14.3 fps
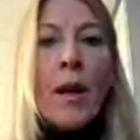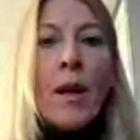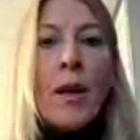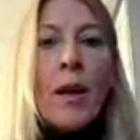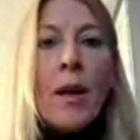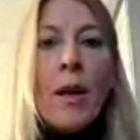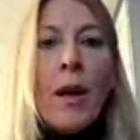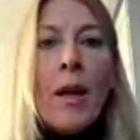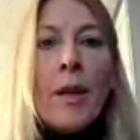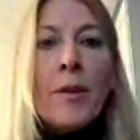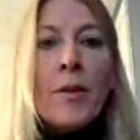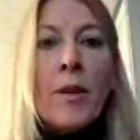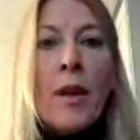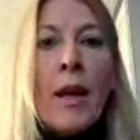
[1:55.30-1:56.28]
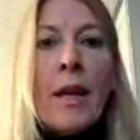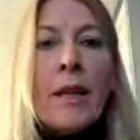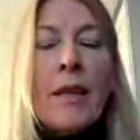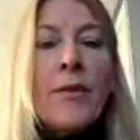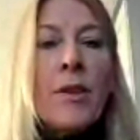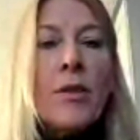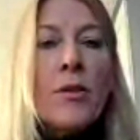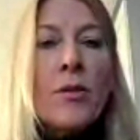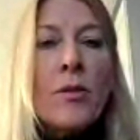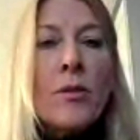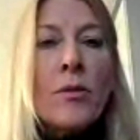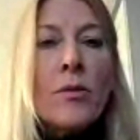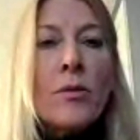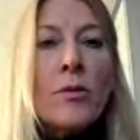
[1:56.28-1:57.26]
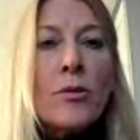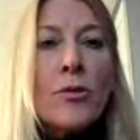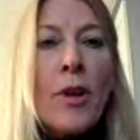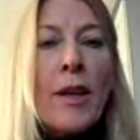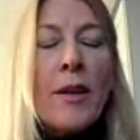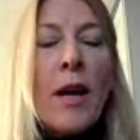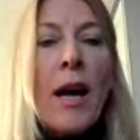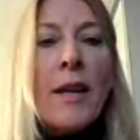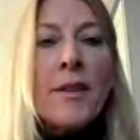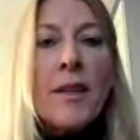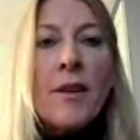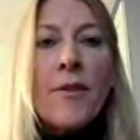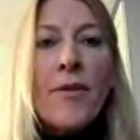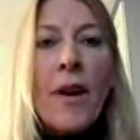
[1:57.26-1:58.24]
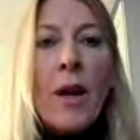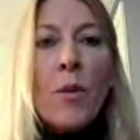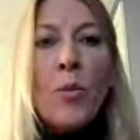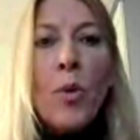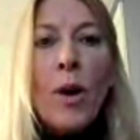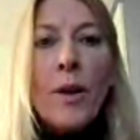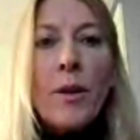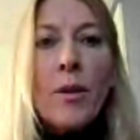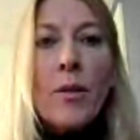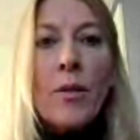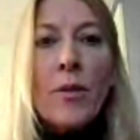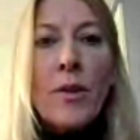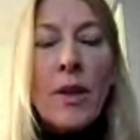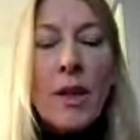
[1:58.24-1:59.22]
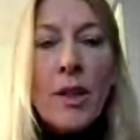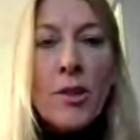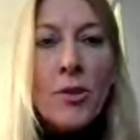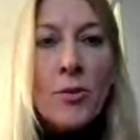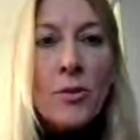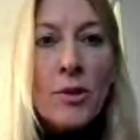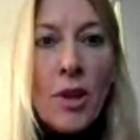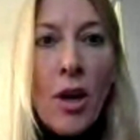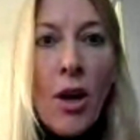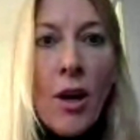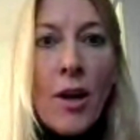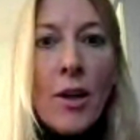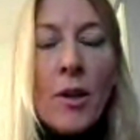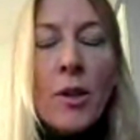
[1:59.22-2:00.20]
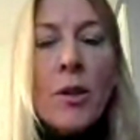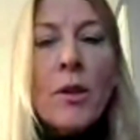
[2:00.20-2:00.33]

and even trying to identify what the issues are.